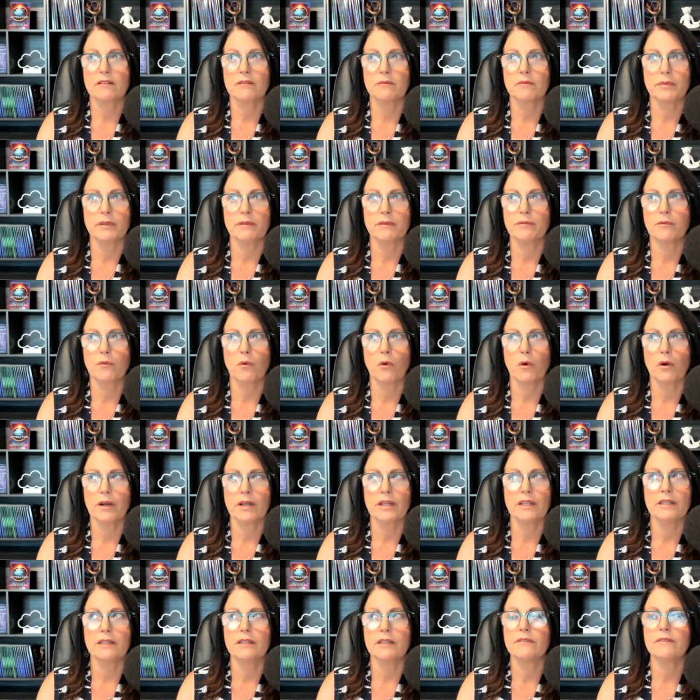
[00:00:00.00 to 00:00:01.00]
before
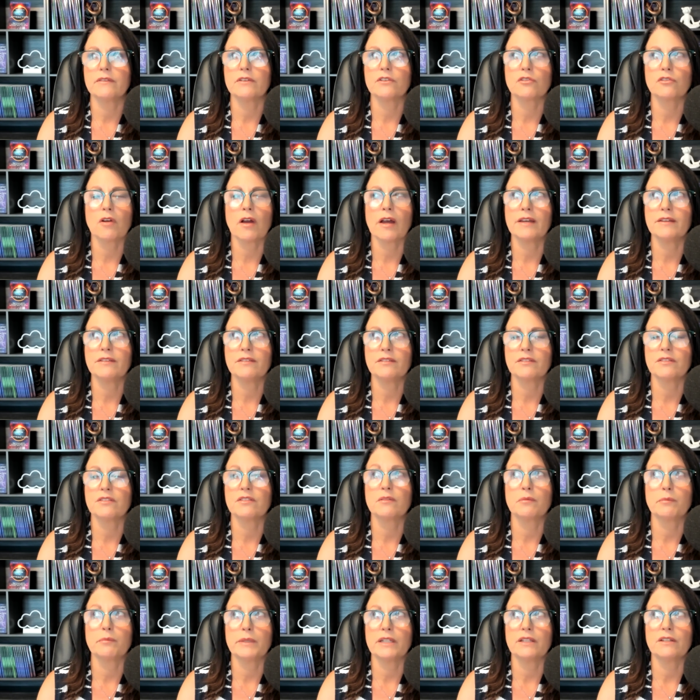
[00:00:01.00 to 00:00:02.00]
he even tries to
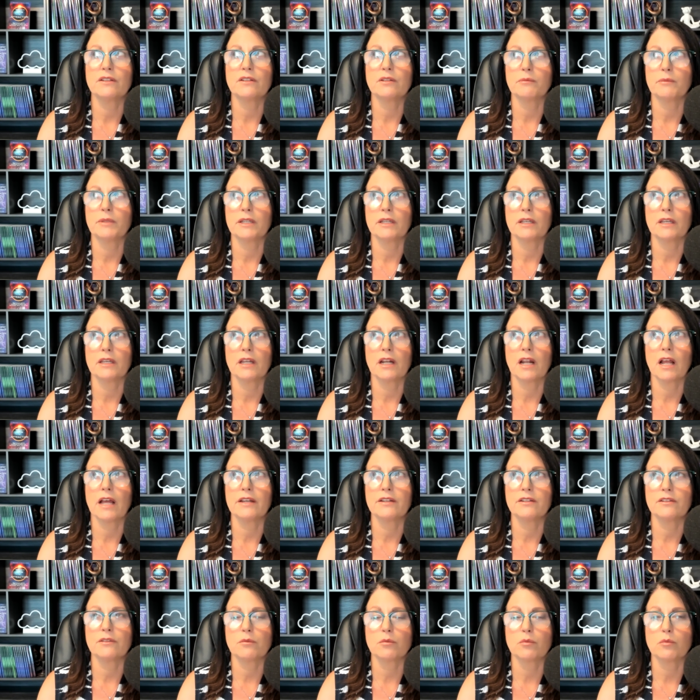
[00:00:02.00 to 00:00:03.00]
speak to me again i just